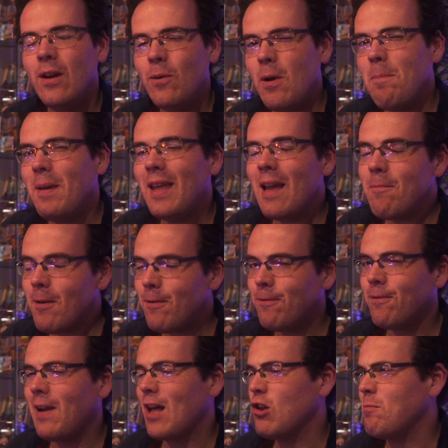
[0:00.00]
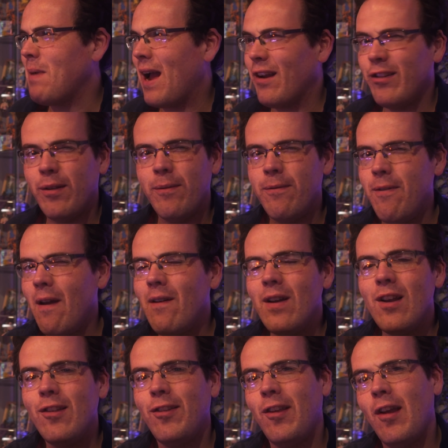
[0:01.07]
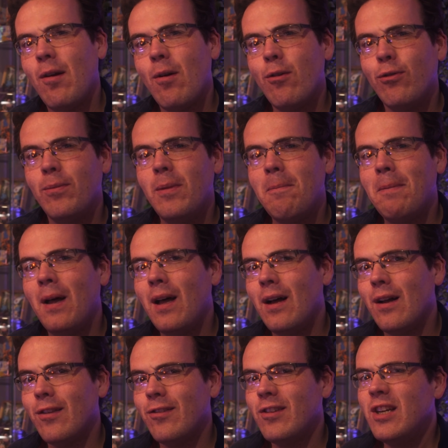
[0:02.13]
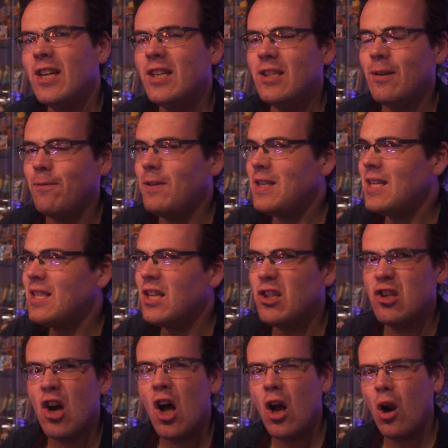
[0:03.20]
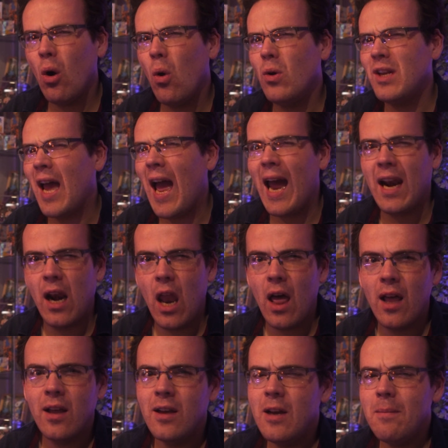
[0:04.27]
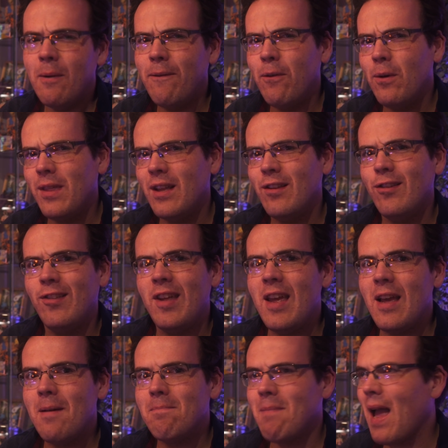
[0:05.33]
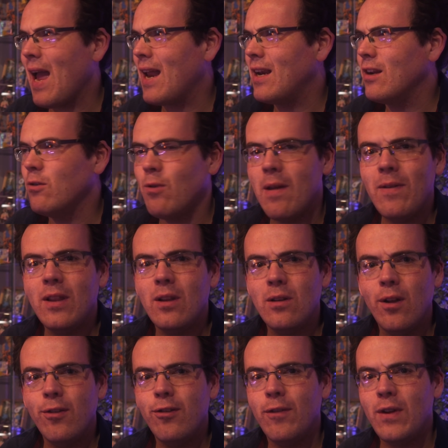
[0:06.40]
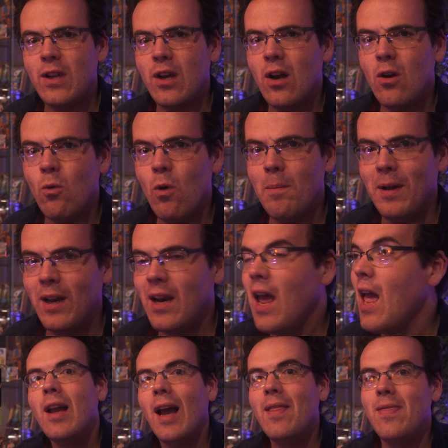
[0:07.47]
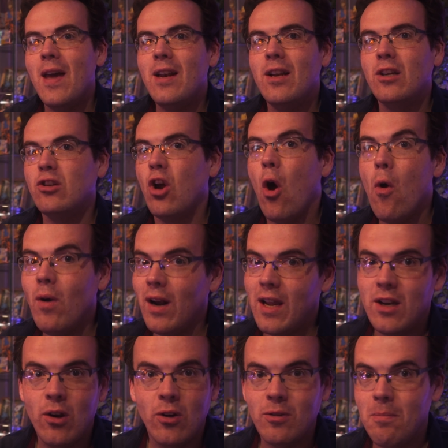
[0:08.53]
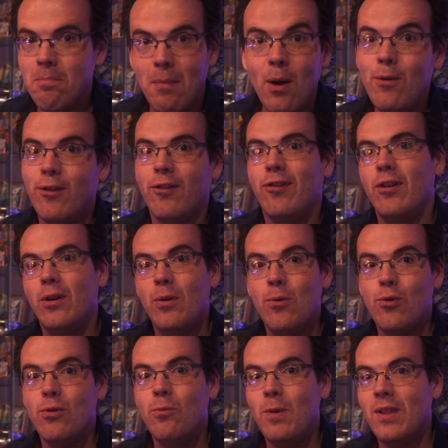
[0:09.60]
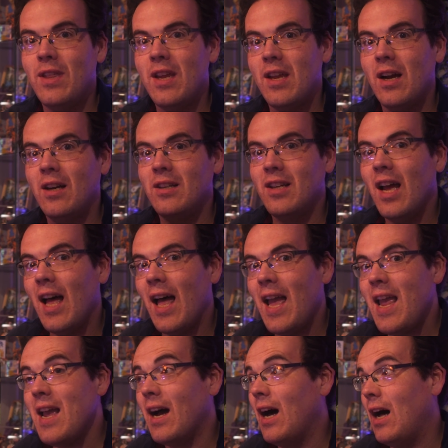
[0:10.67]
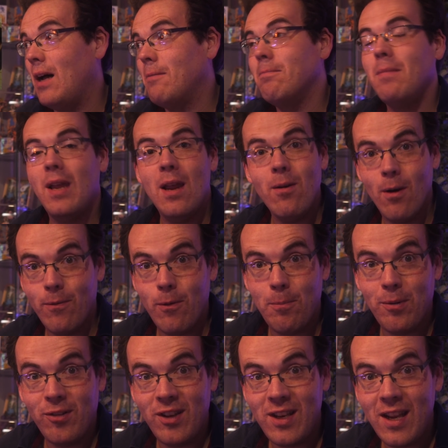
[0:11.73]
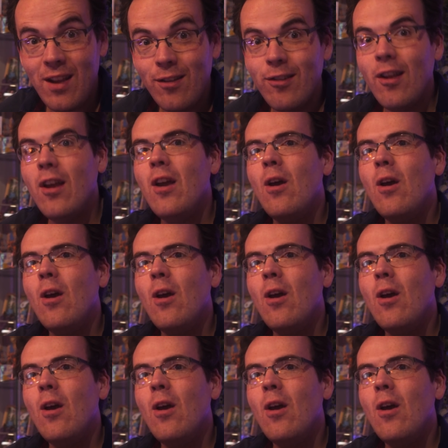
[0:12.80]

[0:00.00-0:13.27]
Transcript: We begin with flashbacks of various heroes from the past, defeating the Dark Lord Hadlar, before then seeing a man grieving the loss of a young woman, and then a totally not Moses illusion with the young Dai, our hero for proceedings,